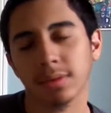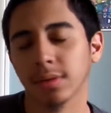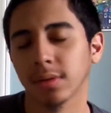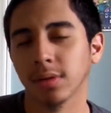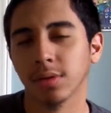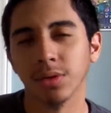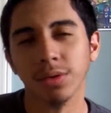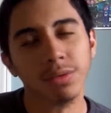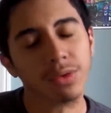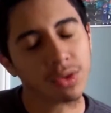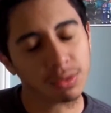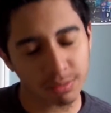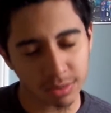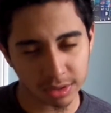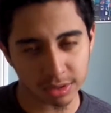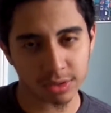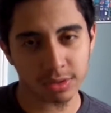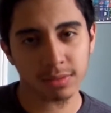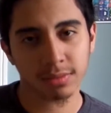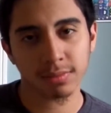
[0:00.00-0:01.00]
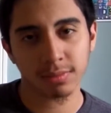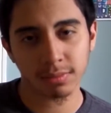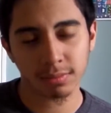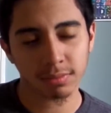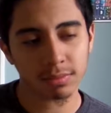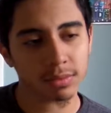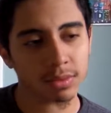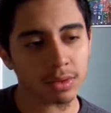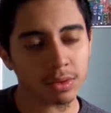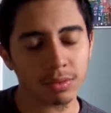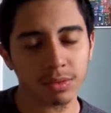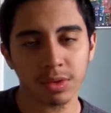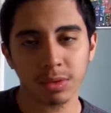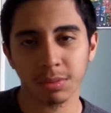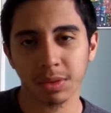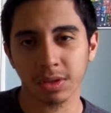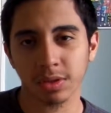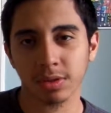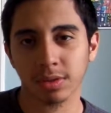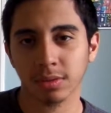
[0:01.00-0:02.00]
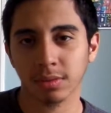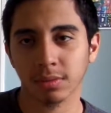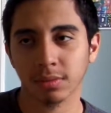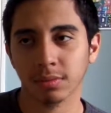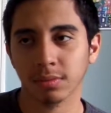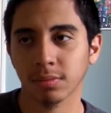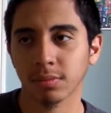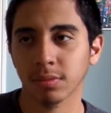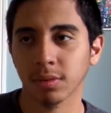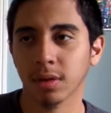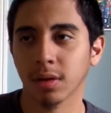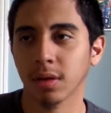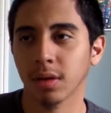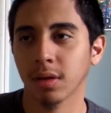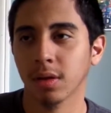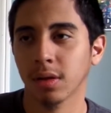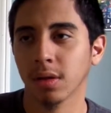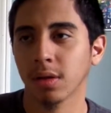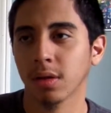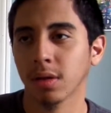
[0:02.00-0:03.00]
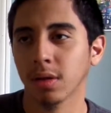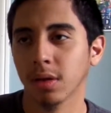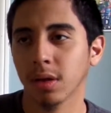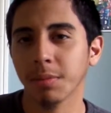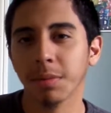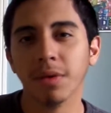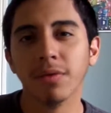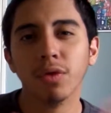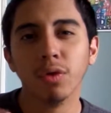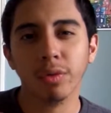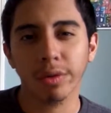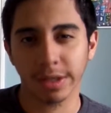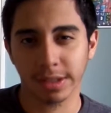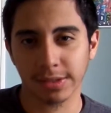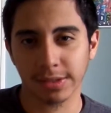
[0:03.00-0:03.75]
you're doing too much. You're doing too much. Let me give you an